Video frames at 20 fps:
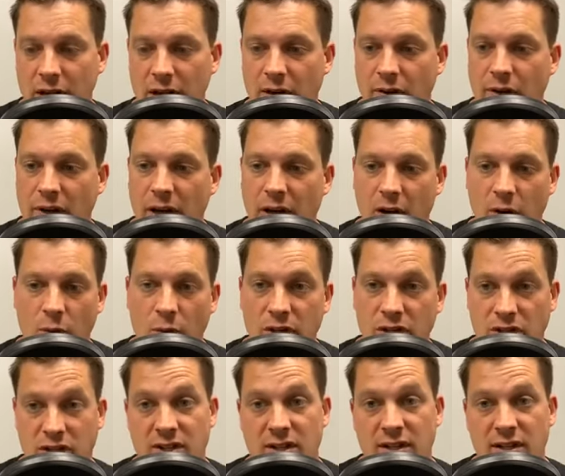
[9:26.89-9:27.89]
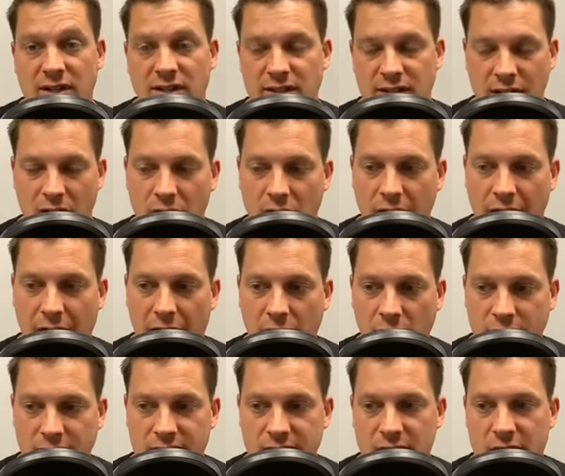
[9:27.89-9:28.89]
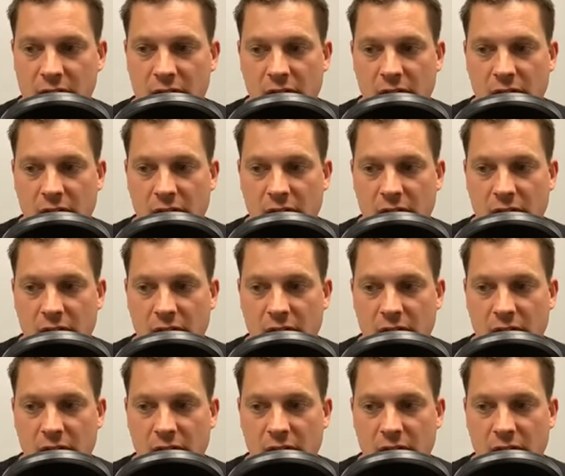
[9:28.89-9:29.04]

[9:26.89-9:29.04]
okay, are we just going to sell the house